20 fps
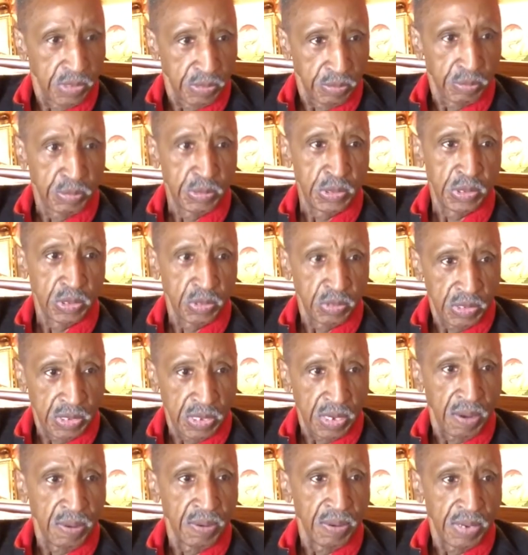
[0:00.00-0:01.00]
Yeah, Missouri,
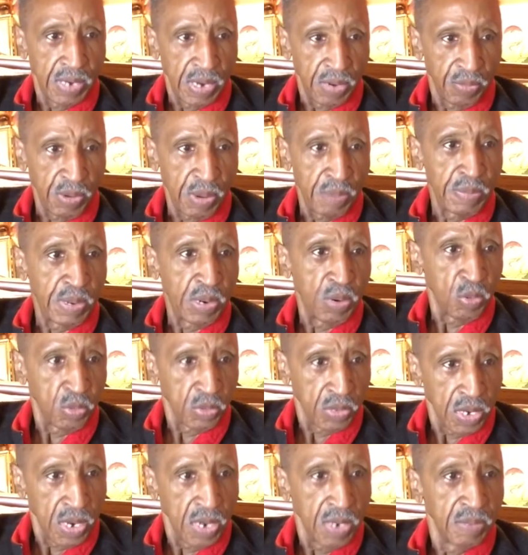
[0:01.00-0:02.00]
yeah. That's where I met
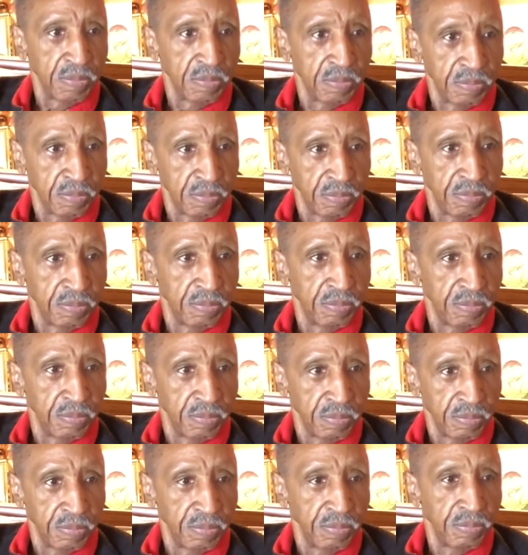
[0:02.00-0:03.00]
Otie.
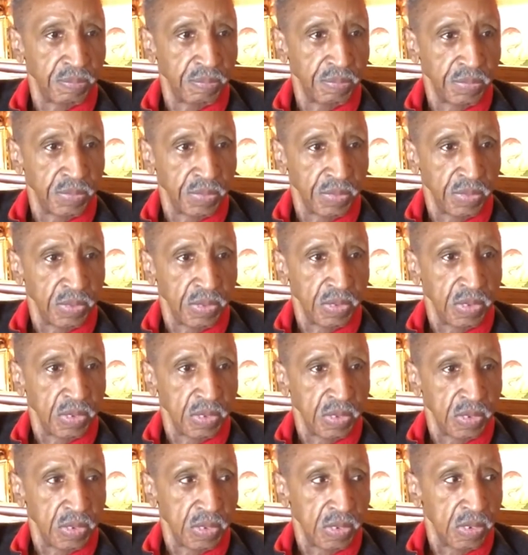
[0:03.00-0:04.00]
And
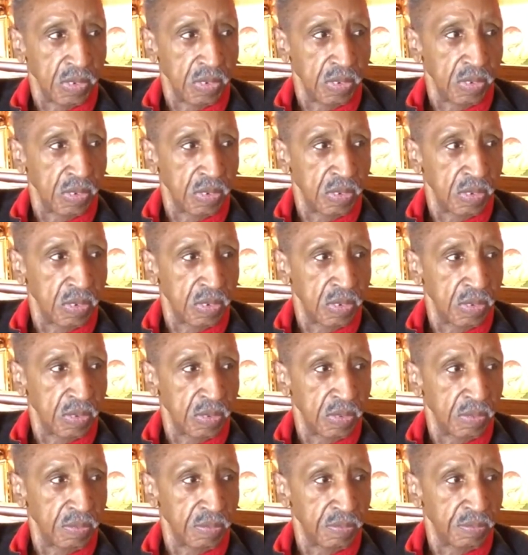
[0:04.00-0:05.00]
Otie, that's what you were
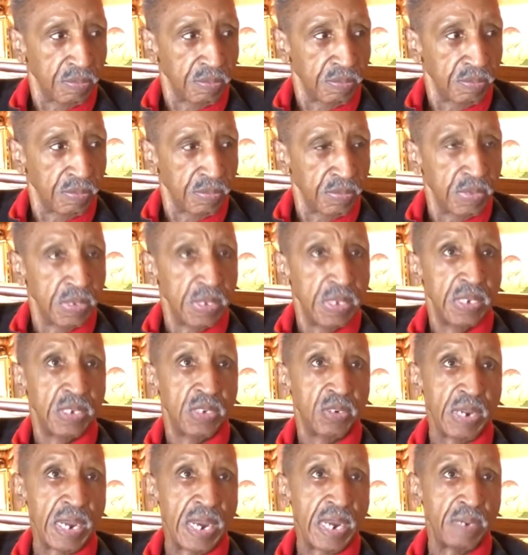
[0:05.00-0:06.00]
saying, you and
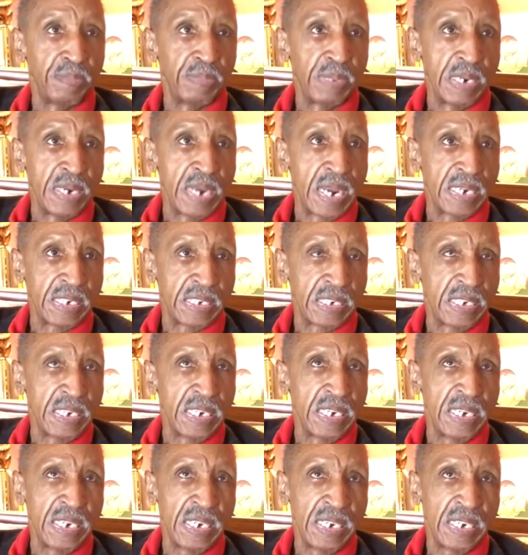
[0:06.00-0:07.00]
Otie. So that would be
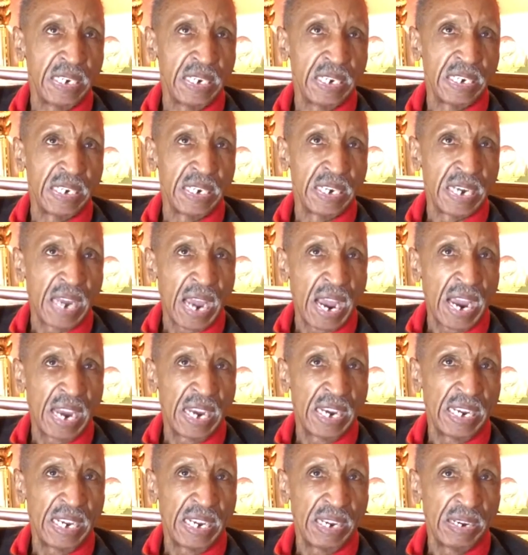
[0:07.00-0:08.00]
nineteen
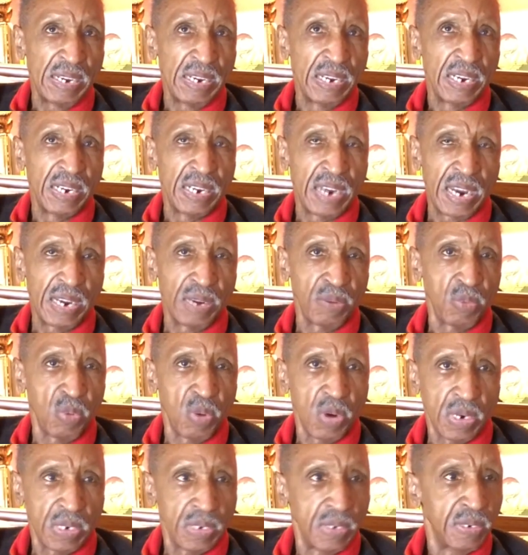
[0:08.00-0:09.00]
ninety,
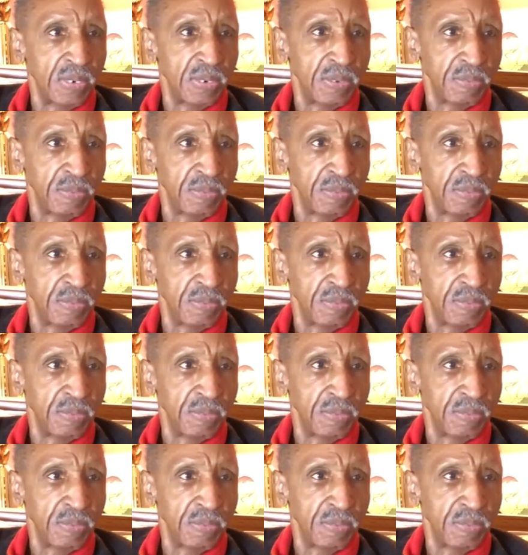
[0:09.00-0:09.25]
ninety-one.